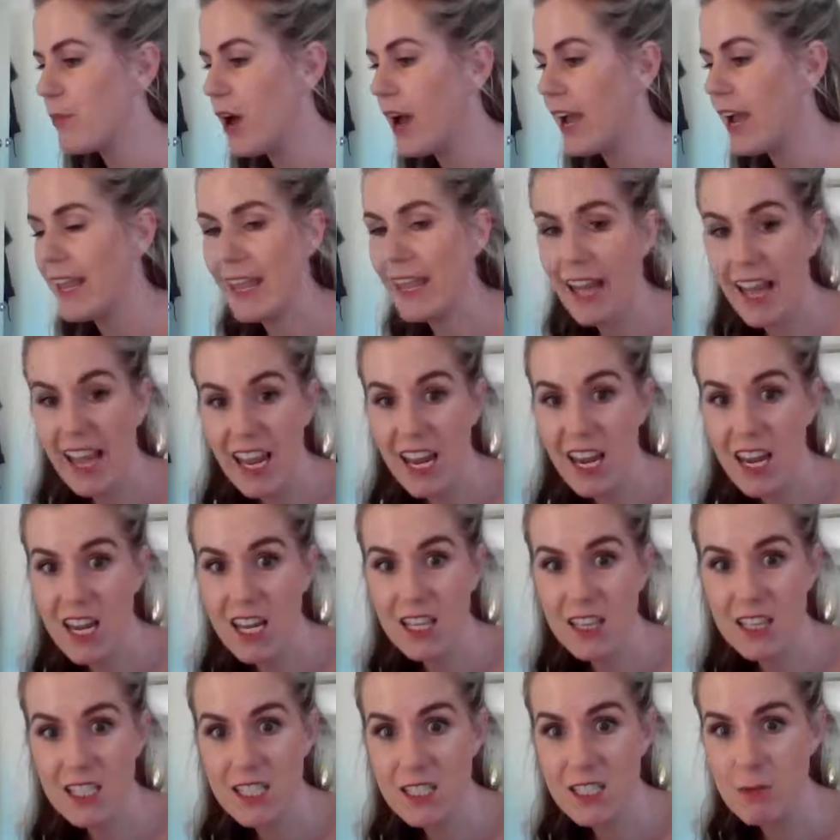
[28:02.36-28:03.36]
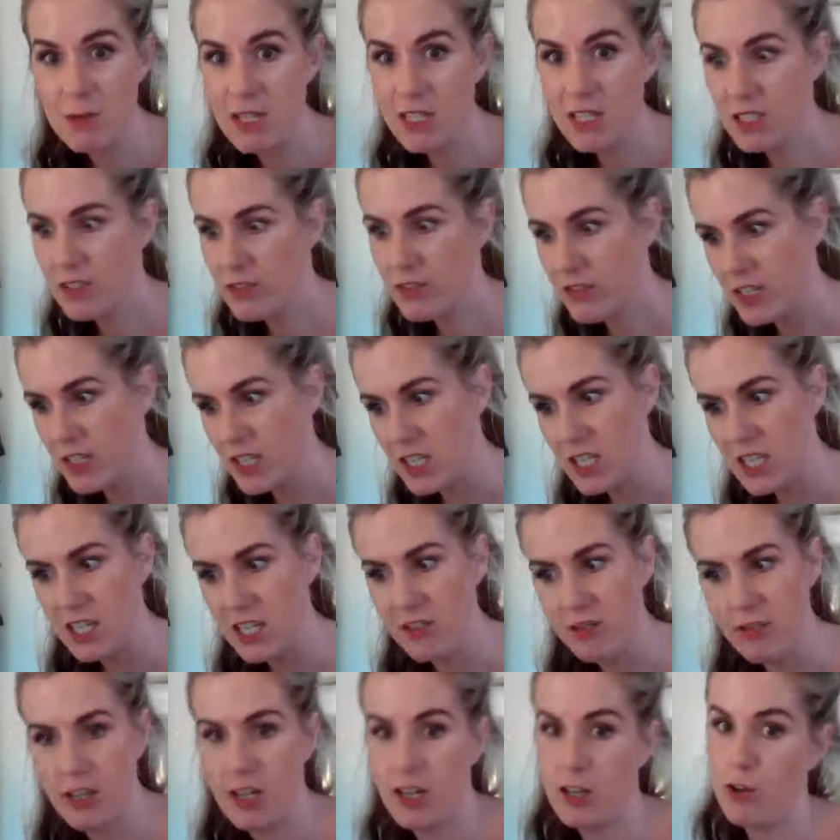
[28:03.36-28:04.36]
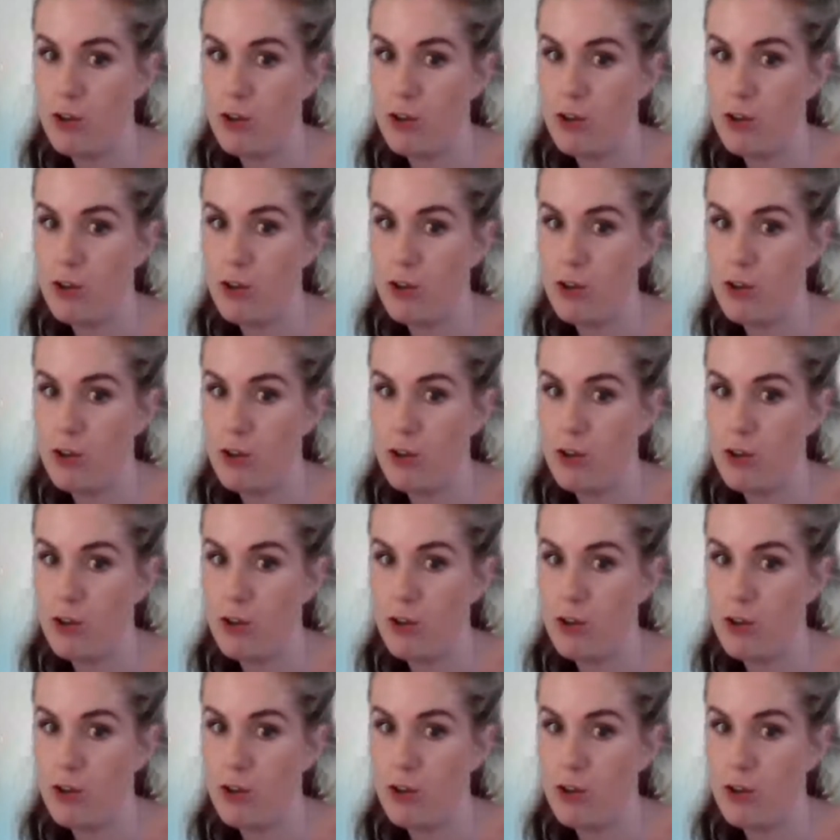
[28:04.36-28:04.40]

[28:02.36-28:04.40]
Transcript: hate the smell of forgive, and